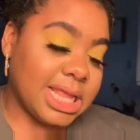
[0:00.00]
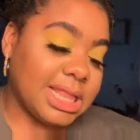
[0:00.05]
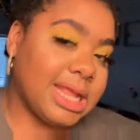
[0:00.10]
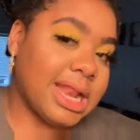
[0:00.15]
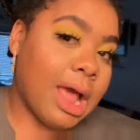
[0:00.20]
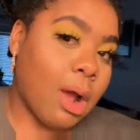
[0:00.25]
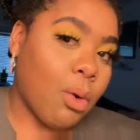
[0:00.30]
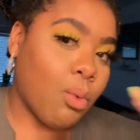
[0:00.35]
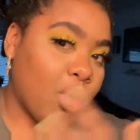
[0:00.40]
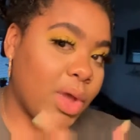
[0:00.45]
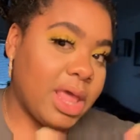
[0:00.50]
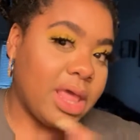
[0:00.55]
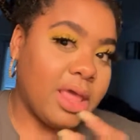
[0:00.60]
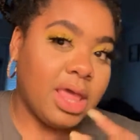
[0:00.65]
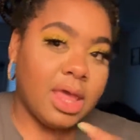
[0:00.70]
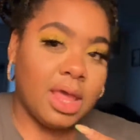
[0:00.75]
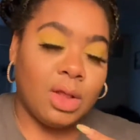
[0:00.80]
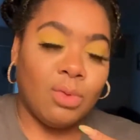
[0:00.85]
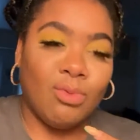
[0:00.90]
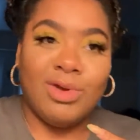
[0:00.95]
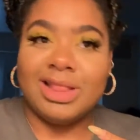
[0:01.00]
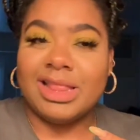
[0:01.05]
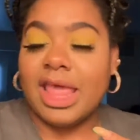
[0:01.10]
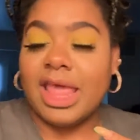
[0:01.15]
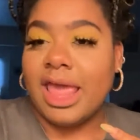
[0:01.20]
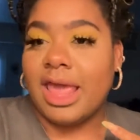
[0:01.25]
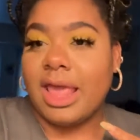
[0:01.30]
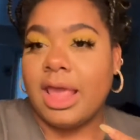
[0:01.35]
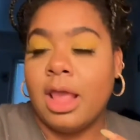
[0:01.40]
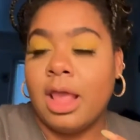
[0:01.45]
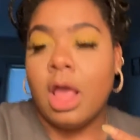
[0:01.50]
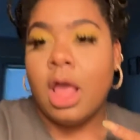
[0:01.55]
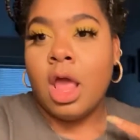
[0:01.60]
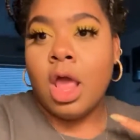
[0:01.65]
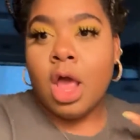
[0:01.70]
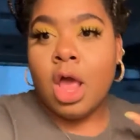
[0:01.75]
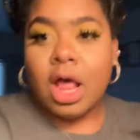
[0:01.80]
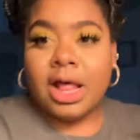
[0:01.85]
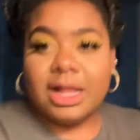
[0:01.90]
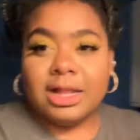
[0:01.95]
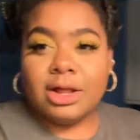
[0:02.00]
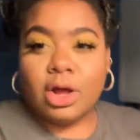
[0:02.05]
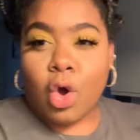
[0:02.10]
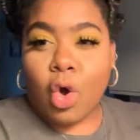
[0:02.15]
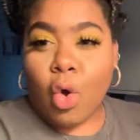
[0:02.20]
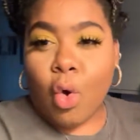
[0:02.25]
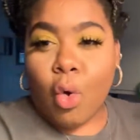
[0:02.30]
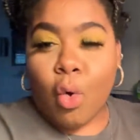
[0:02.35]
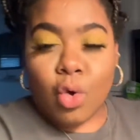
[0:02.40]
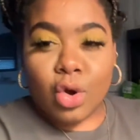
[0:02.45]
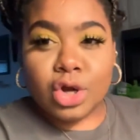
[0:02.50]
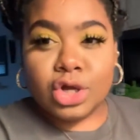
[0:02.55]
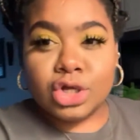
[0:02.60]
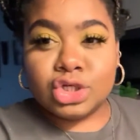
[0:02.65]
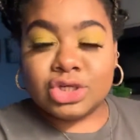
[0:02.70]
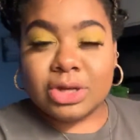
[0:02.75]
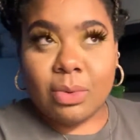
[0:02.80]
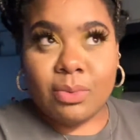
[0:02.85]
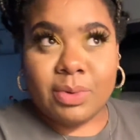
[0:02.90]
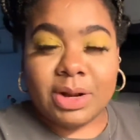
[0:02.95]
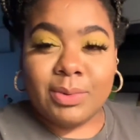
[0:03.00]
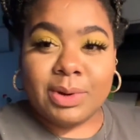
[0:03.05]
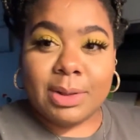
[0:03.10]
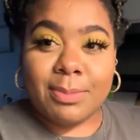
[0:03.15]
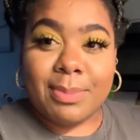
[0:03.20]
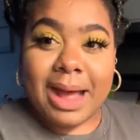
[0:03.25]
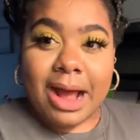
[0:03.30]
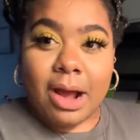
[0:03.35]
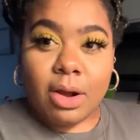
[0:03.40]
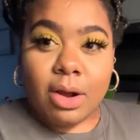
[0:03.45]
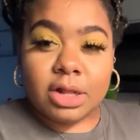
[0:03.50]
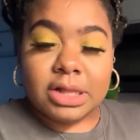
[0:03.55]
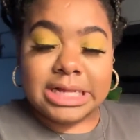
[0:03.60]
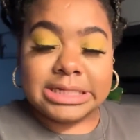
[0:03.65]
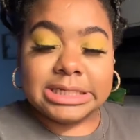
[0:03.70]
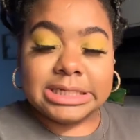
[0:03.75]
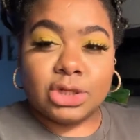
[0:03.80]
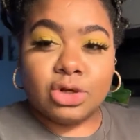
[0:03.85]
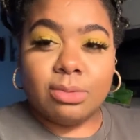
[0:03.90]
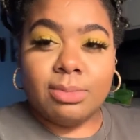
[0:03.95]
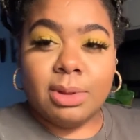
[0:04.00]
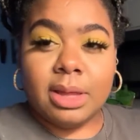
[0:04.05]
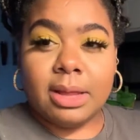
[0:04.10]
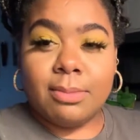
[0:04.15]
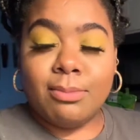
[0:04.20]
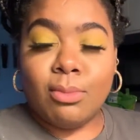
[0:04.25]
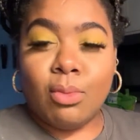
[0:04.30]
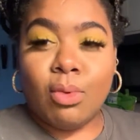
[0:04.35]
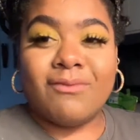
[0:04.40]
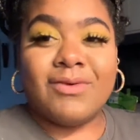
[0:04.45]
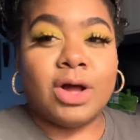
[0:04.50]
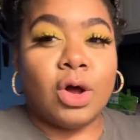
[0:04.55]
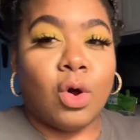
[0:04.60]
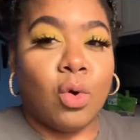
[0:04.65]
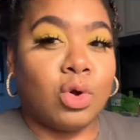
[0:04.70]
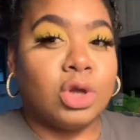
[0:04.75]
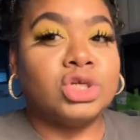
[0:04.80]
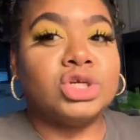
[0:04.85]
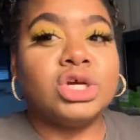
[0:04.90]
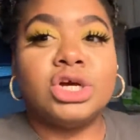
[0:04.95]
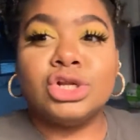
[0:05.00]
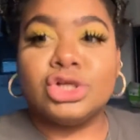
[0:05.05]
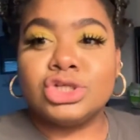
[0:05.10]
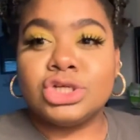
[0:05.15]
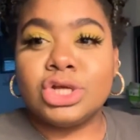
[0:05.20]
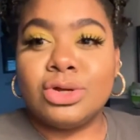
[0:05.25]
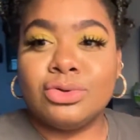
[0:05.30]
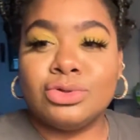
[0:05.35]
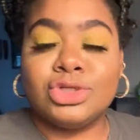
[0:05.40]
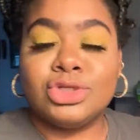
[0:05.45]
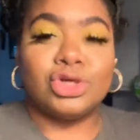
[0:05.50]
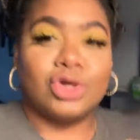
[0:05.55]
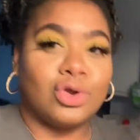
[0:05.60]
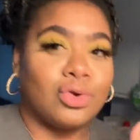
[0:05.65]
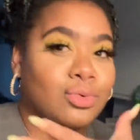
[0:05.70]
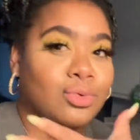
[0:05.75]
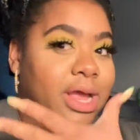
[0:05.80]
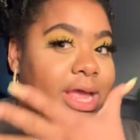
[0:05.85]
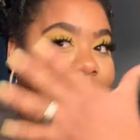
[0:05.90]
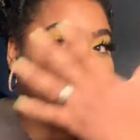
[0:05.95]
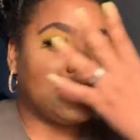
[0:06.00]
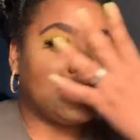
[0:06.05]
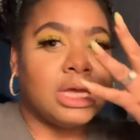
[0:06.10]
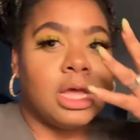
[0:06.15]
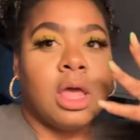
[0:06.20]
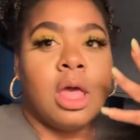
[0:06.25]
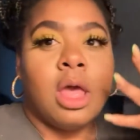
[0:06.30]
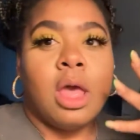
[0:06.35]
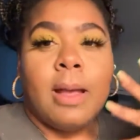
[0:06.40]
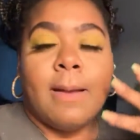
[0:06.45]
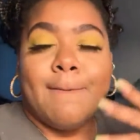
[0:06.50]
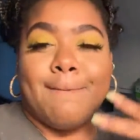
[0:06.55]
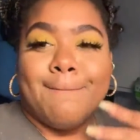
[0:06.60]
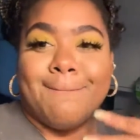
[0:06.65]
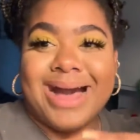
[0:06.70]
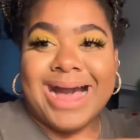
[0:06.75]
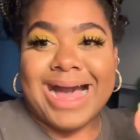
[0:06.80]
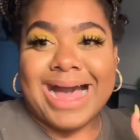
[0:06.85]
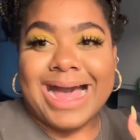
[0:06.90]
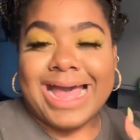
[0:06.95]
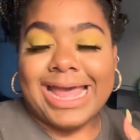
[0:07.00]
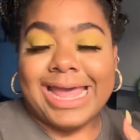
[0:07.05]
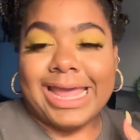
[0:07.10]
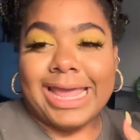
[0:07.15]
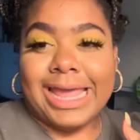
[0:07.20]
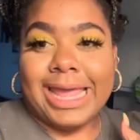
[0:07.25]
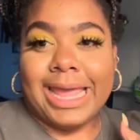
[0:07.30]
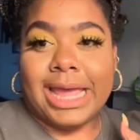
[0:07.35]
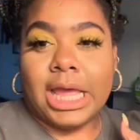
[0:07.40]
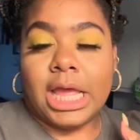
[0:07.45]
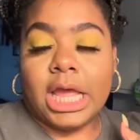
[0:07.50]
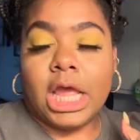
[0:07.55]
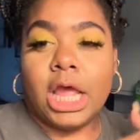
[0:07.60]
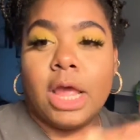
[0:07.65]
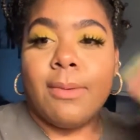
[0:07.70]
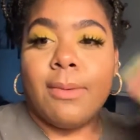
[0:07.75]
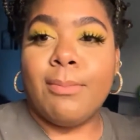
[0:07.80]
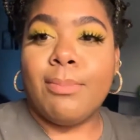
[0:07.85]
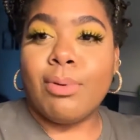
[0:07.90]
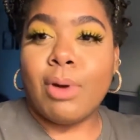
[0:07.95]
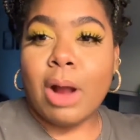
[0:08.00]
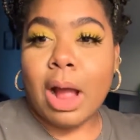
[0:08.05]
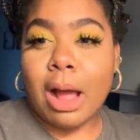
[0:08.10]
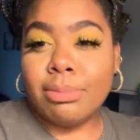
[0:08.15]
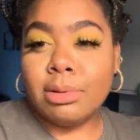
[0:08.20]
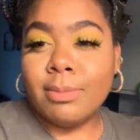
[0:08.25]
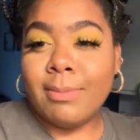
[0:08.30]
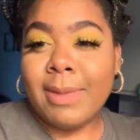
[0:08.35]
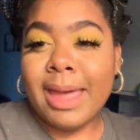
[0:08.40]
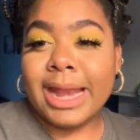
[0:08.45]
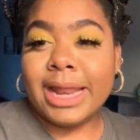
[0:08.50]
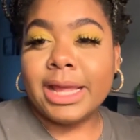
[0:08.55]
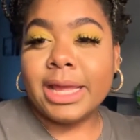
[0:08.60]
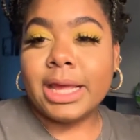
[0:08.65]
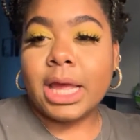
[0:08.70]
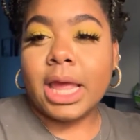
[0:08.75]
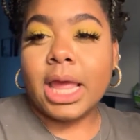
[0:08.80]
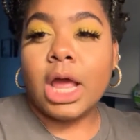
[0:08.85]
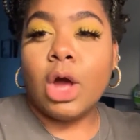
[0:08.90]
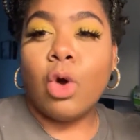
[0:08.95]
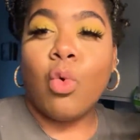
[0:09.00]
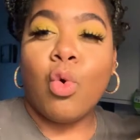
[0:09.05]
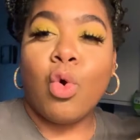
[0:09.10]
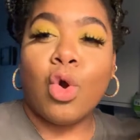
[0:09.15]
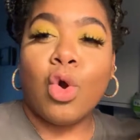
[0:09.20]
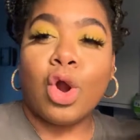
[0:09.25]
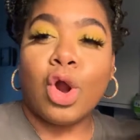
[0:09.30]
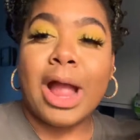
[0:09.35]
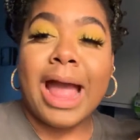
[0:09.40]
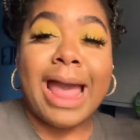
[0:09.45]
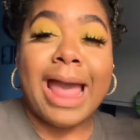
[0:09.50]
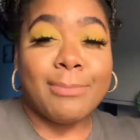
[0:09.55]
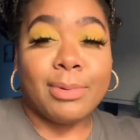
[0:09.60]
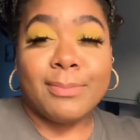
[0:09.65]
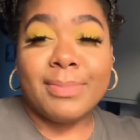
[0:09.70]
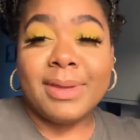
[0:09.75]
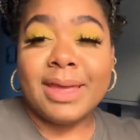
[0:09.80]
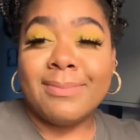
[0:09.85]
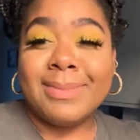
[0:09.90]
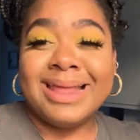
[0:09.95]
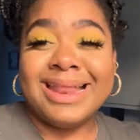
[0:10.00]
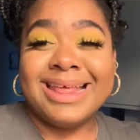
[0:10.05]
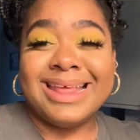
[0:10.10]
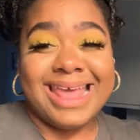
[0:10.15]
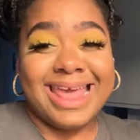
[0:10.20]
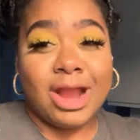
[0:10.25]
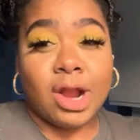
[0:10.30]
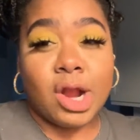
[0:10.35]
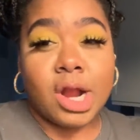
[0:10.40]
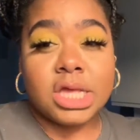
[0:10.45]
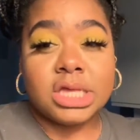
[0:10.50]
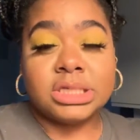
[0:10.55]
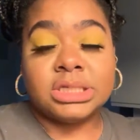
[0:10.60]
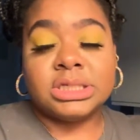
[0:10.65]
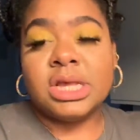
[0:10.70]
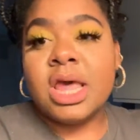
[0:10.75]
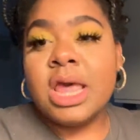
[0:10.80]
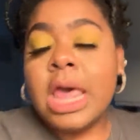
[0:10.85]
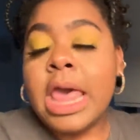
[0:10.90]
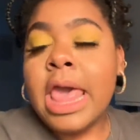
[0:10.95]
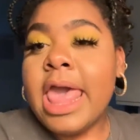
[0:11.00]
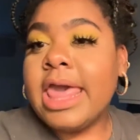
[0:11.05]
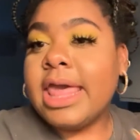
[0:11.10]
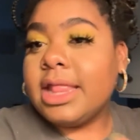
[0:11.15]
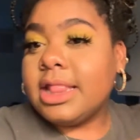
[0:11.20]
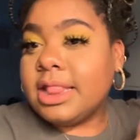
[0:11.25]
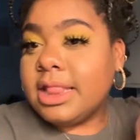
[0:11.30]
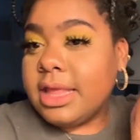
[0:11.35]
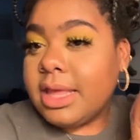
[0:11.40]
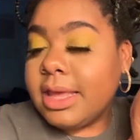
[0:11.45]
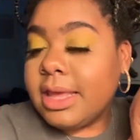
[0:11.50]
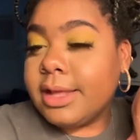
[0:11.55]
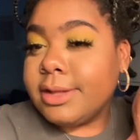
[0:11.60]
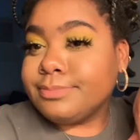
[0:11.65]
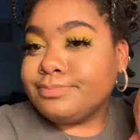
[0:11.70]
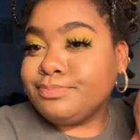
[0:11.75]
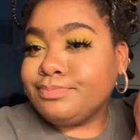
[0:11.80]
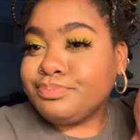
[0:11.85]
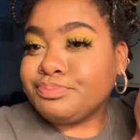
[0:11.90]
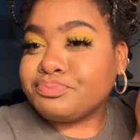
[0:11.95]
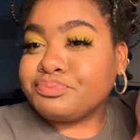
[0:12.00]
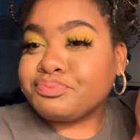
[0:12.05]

and then i went in with a orange. I want to want a powder that's a little bit more of an orange undertone to correct my problematic or hyperpigmented areas. And then